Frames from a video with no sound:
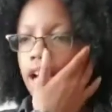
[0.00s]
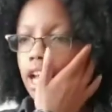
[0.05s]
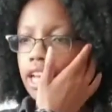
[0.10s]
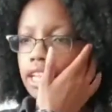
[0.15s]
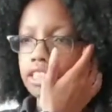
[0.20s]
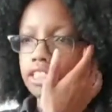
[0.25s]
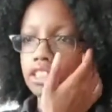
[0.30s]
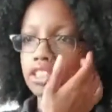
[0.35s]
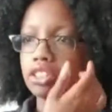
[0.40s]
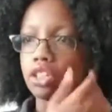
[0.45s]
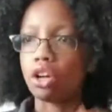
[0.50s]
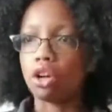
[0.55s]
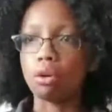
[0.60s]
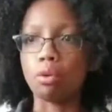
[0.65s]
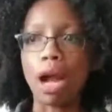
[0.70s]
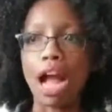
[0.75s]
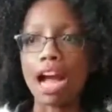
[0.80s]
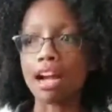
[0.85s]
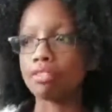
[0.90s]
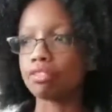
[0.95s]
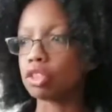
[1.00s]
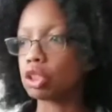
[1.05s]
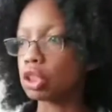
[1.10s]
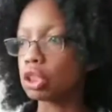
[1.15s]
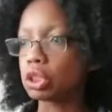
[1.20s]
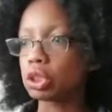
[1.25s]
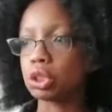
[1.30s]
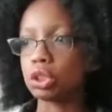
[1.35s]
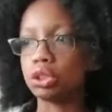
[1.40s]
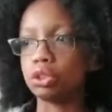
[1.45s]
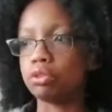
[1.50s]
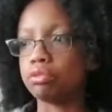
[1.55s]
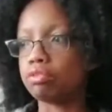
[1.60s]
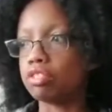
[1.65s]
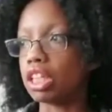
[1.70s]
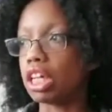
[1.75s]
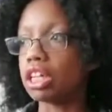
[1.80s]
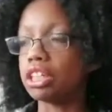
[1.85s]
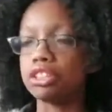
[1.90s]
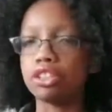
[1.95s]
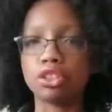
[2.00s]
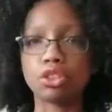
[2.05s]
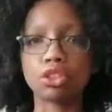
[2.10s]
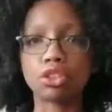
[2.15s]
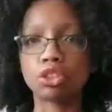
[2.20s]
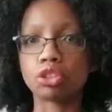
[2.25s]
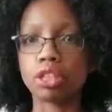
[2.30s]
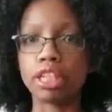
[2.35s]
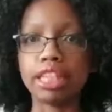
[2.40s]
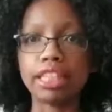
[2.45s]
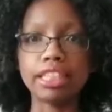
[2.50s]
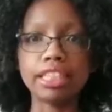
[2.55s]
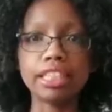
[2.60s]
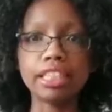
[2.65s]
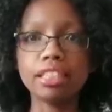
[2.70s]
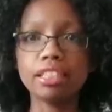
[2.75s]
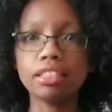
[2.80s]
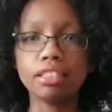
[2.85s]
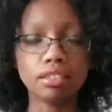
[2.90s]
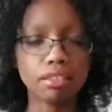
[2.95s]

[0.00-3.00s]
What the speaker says: And so after you've done your training,